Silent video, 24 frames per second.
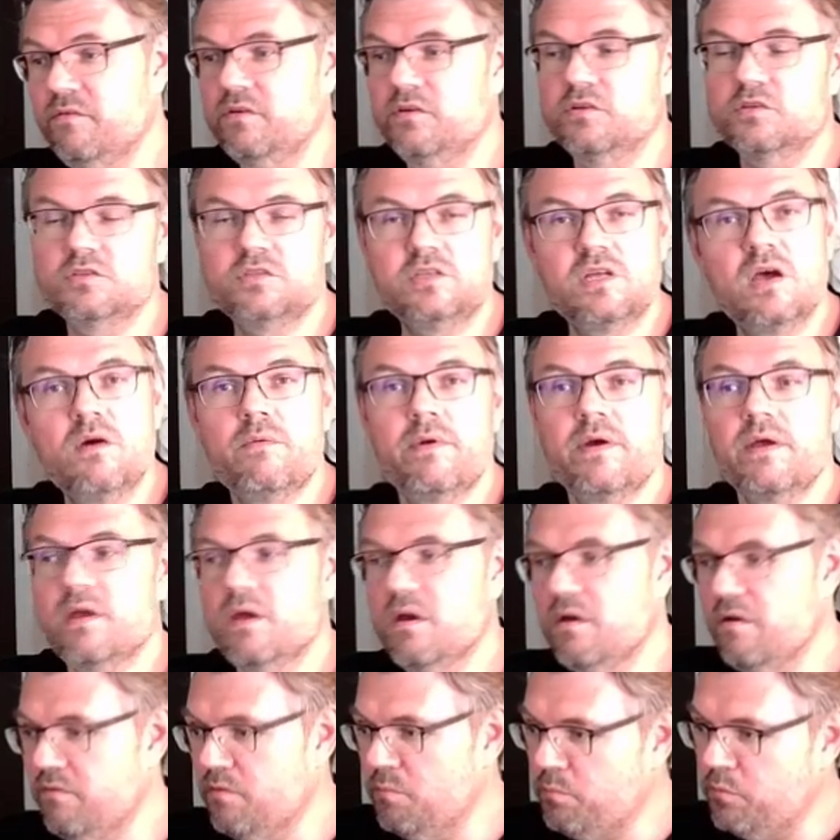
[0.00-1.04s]
your stairway you
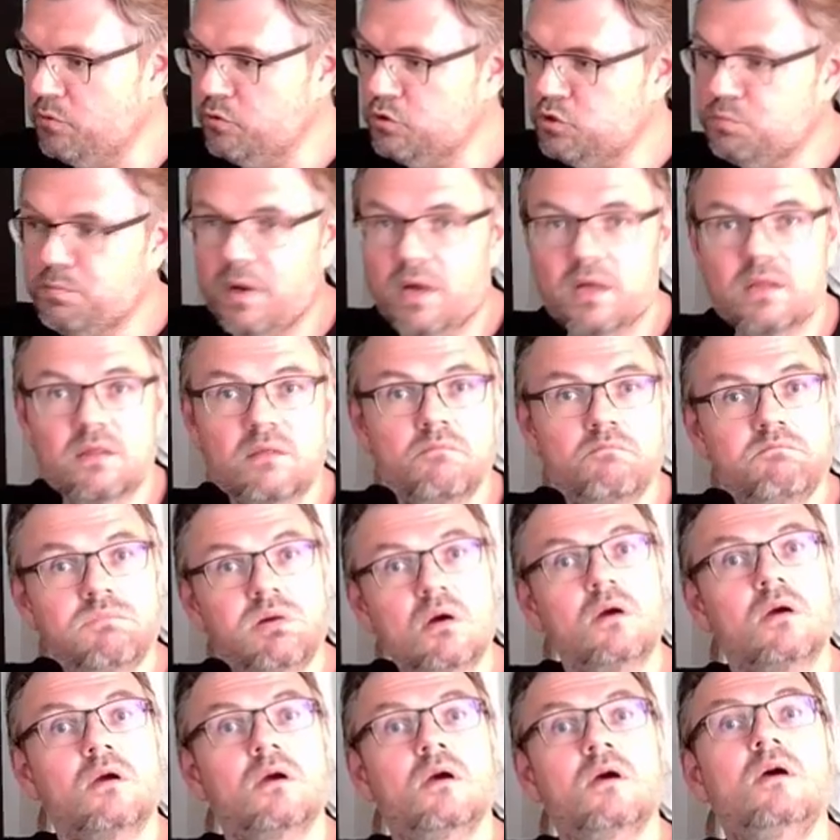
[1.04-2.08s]
have a push button
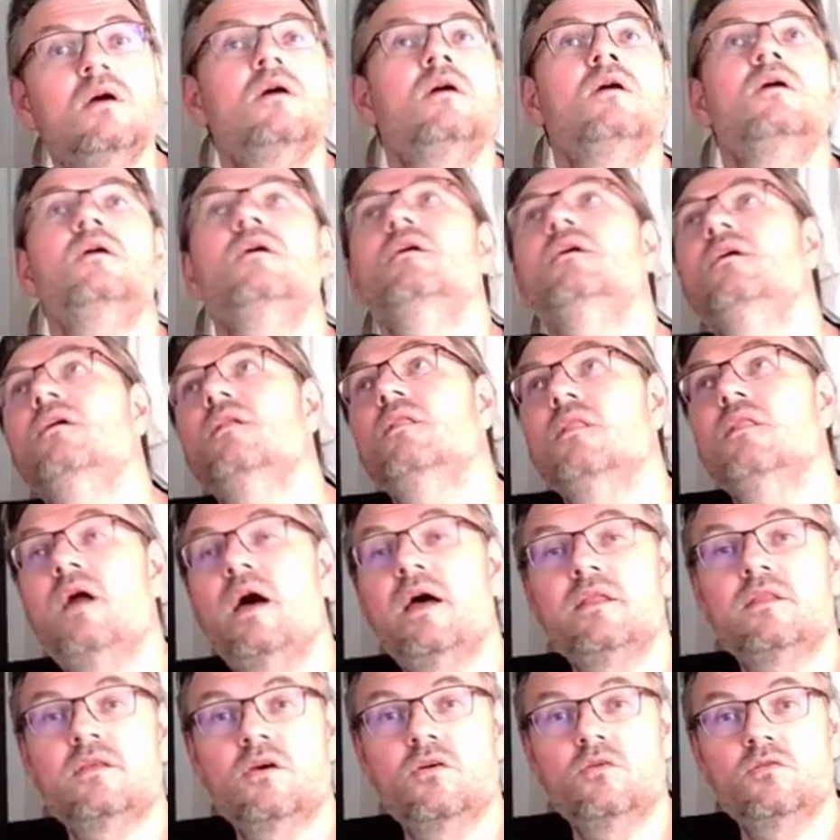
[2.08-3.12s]
puck
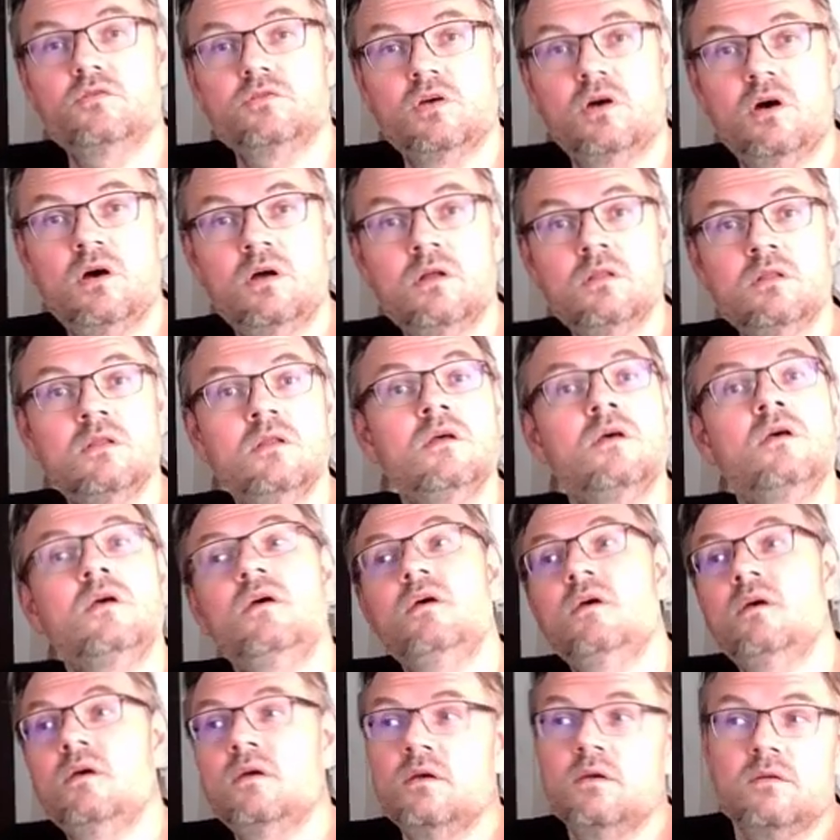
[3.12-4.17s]
light goes on
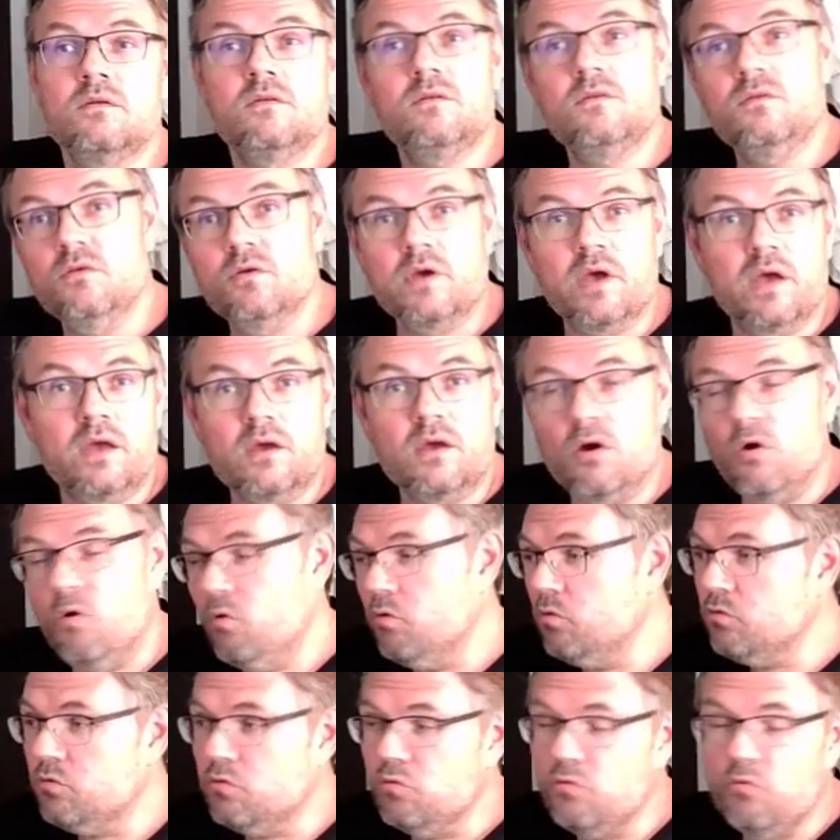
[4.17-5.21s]
you can
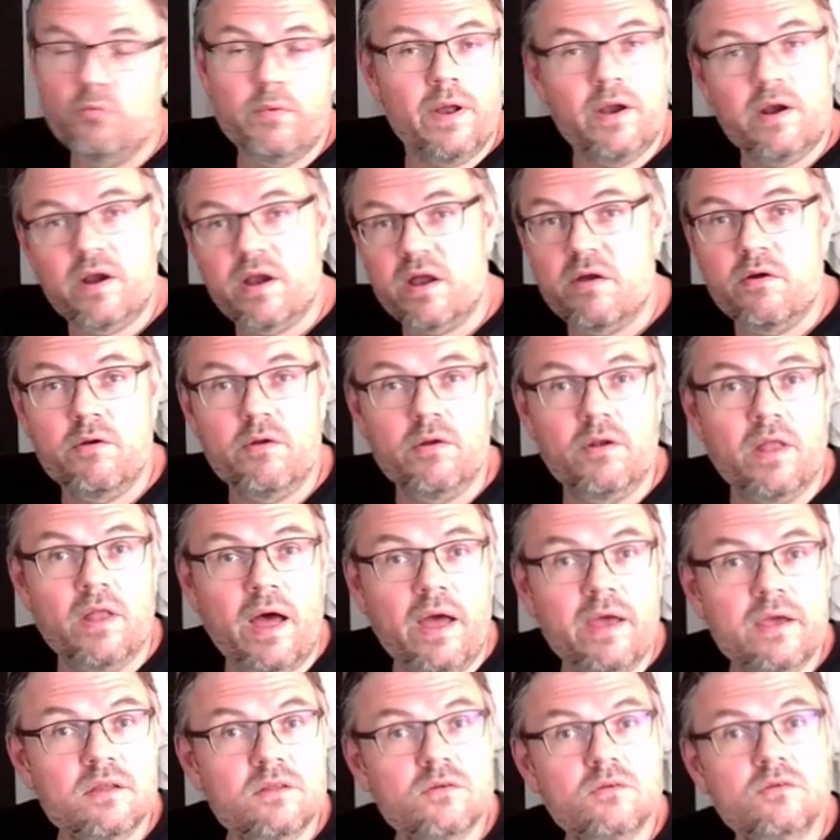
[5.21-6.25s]
go to wherever you
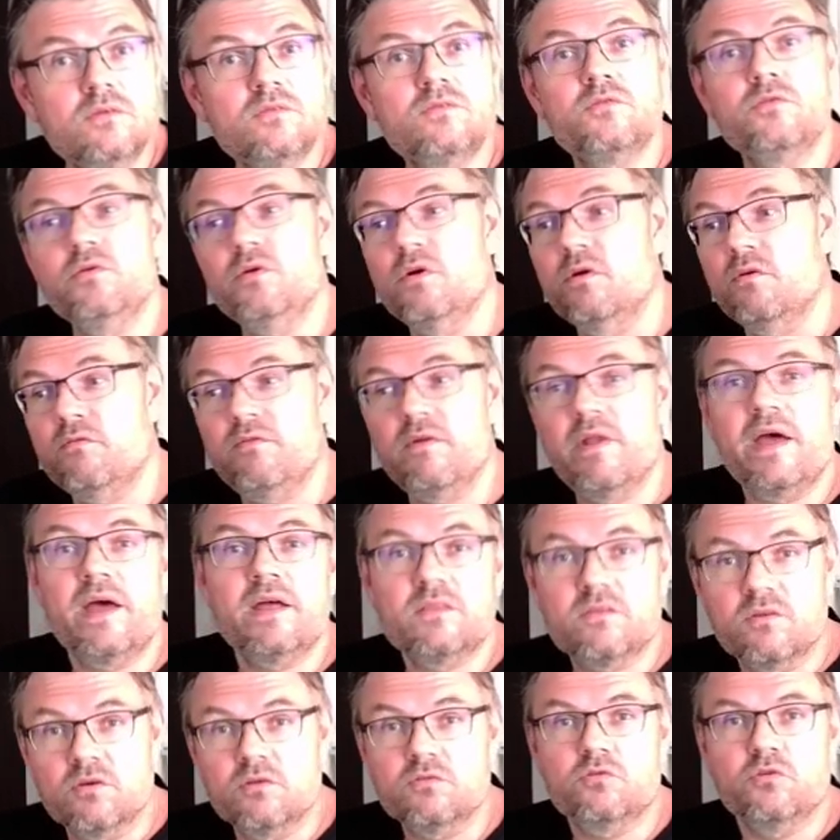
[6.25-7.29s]
like to, to your
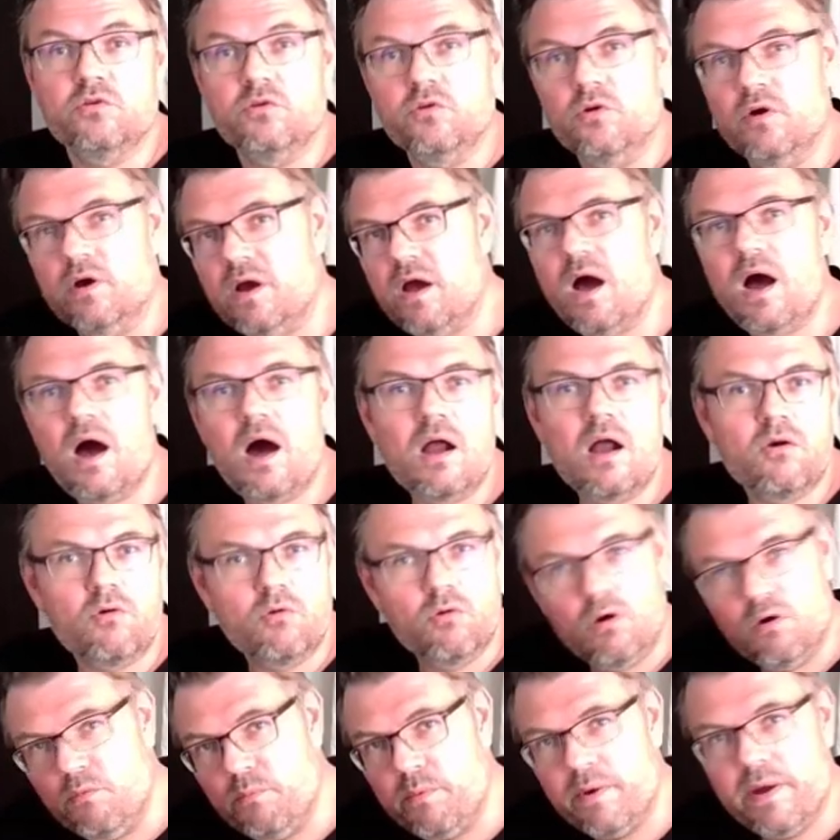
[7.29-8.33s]
flat or to your car
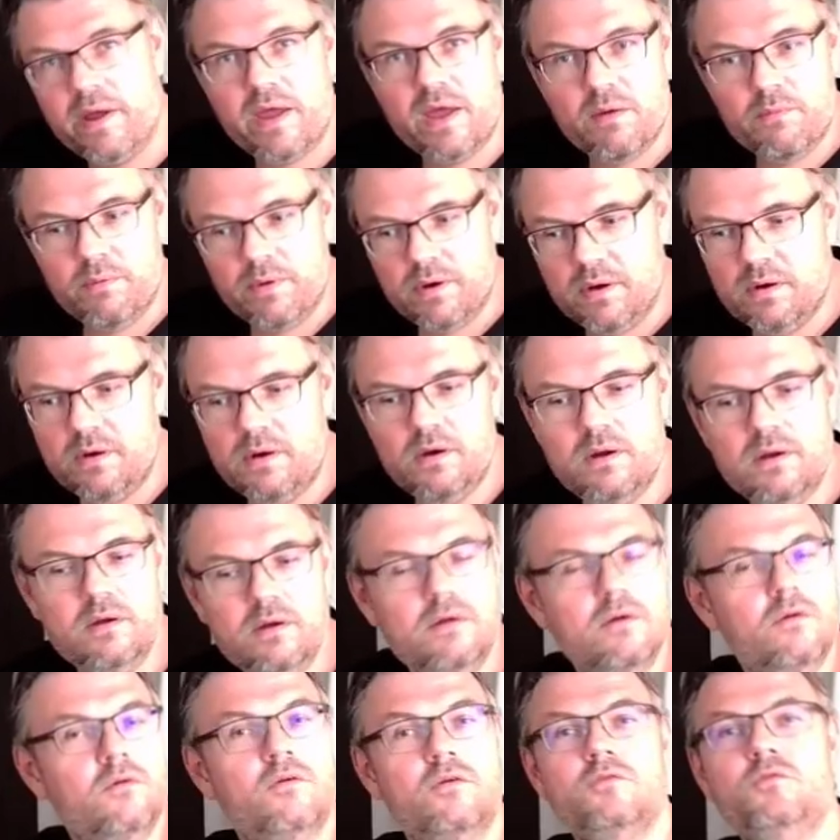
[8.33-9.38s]
or wherever,
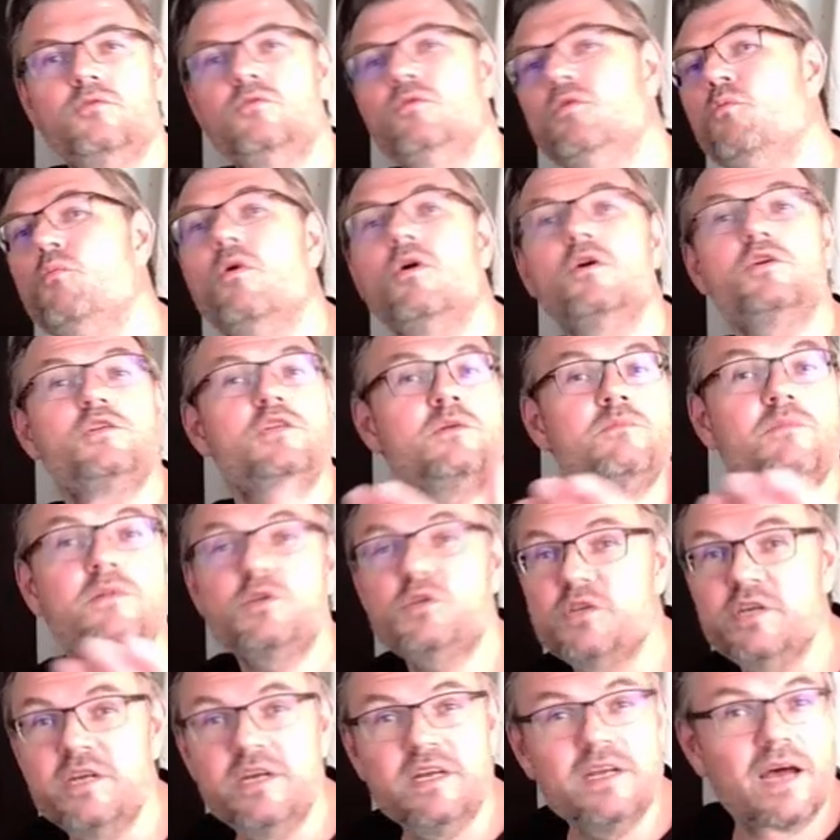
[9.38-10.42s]
or to the washing
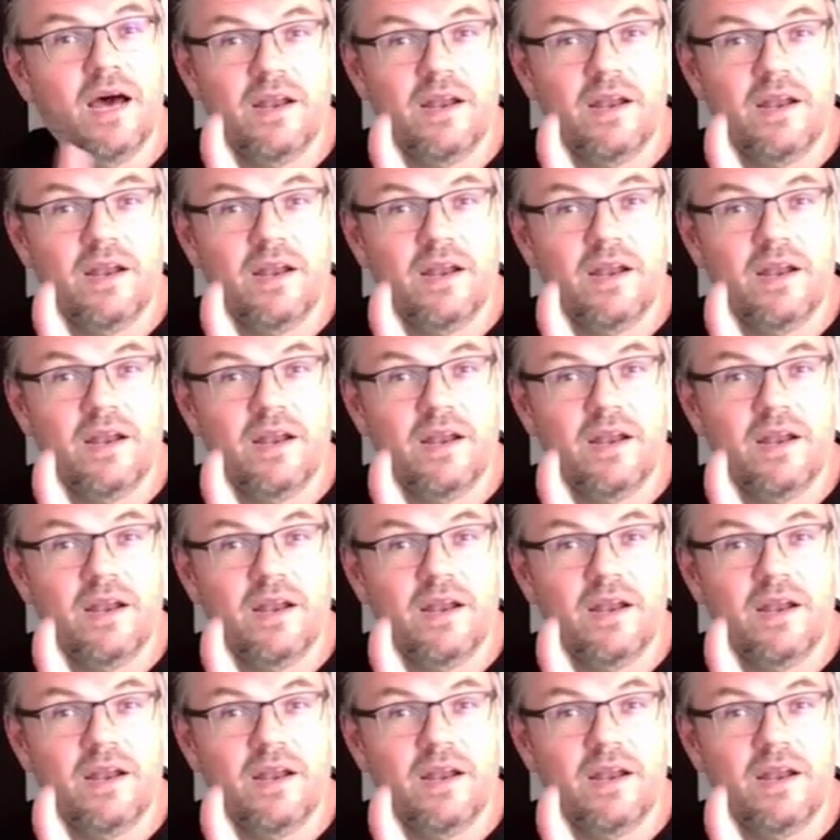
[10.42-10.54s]
machine, I